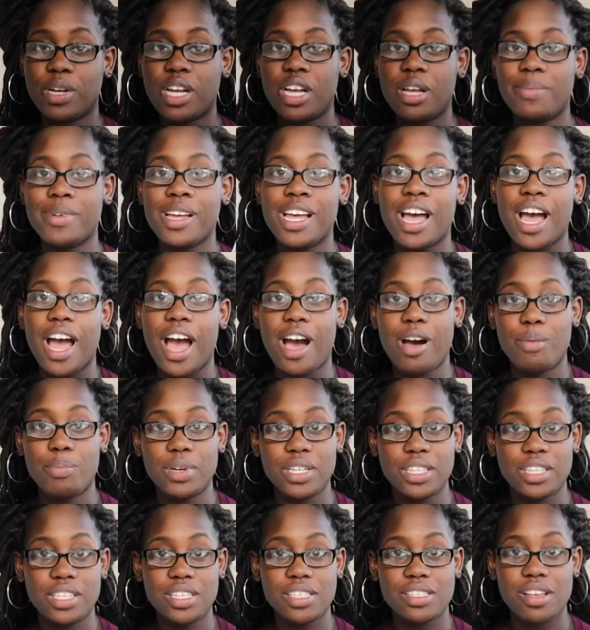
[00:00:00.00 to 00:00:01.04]
pump, I'll
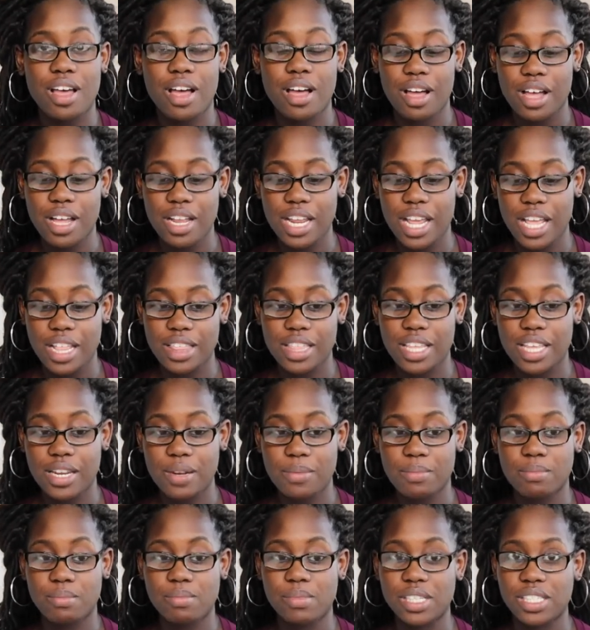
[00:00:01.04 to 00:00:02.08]
put this on and
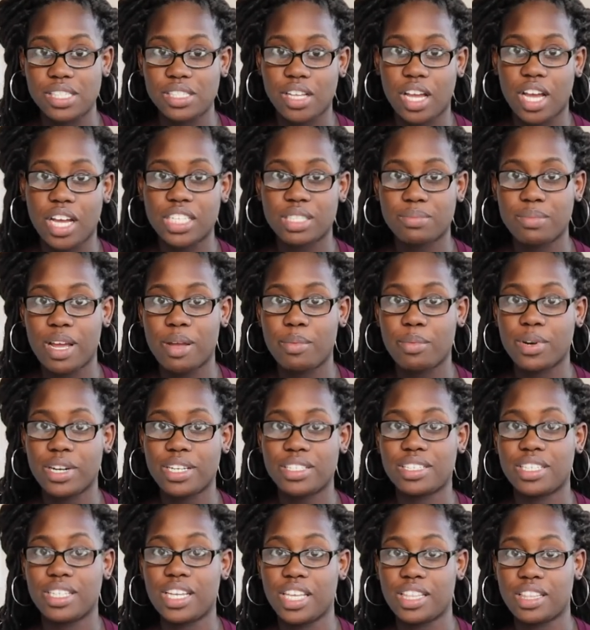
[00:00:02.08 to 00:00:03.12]
then massage my
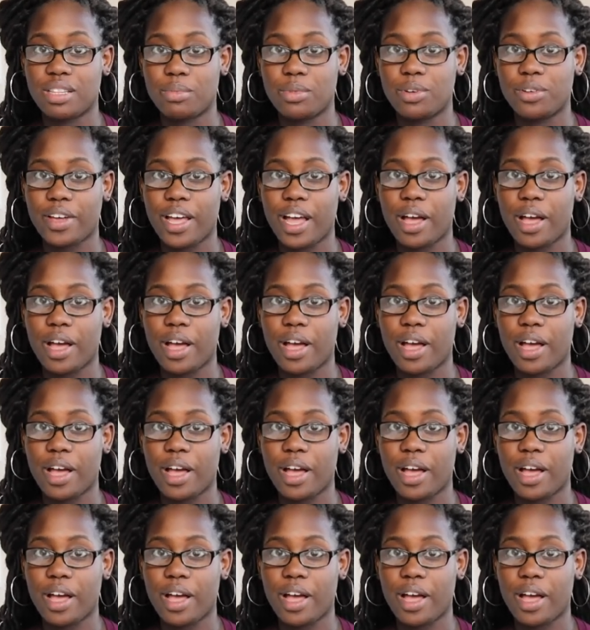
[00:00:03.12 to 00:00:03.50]
breast to get the milk